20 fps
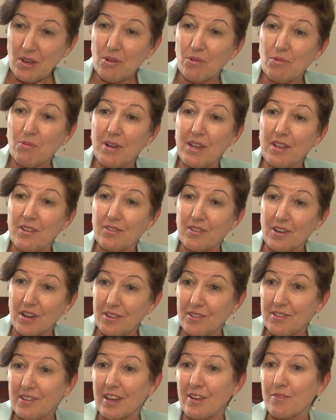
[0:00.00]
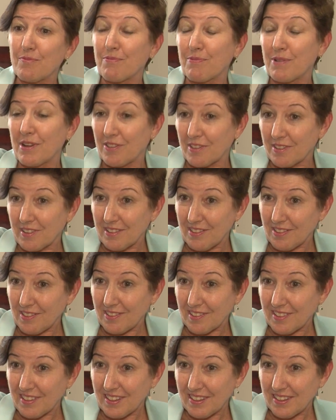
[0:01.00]
We don't have
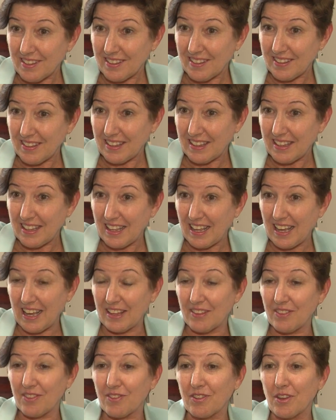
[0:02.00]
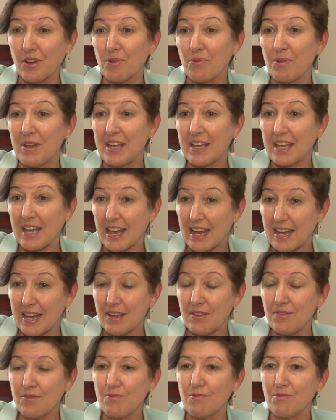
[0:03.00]
precedents, and so we
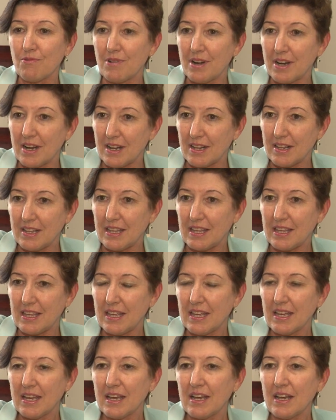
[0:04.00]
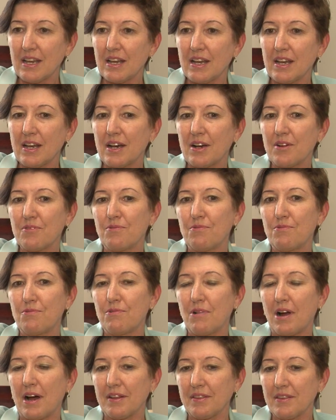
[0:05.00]
can really
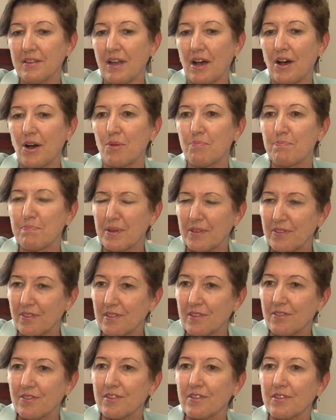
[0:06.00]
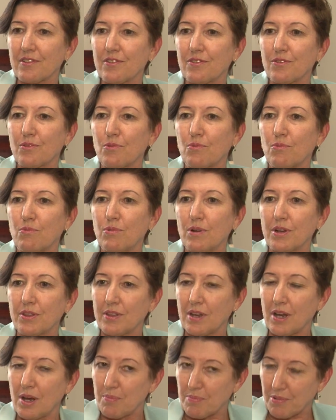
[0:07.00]
run our businesses
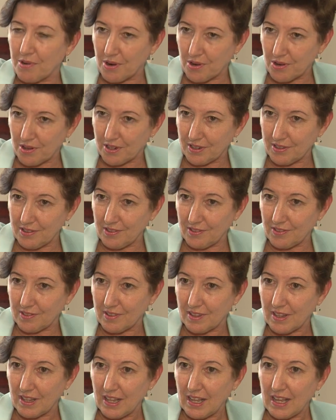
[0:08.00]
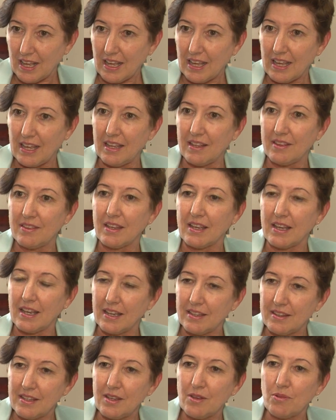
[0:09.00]
with our brokers in
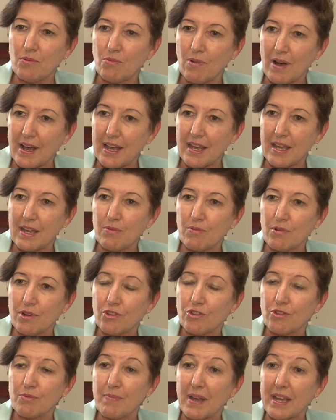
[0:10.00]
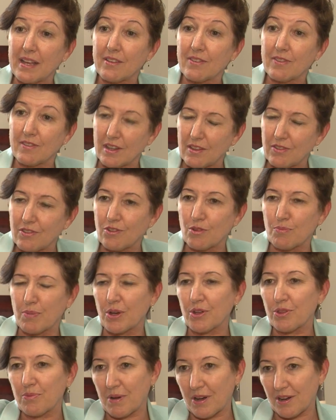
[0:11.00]
any way which makes sense to
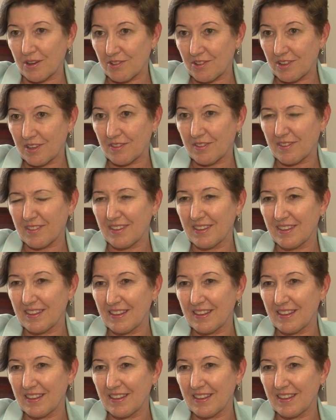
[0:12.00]
both parties.